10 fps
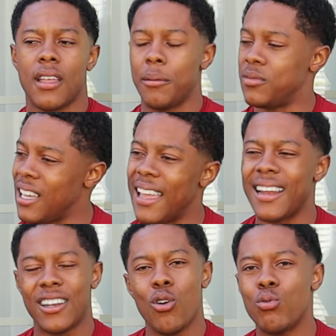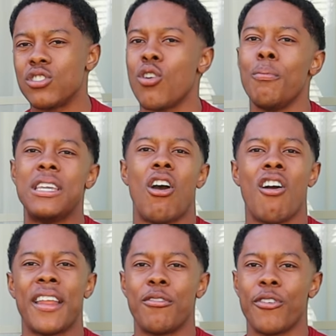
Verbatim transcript: I'm telling, and I know it's gonna be hard at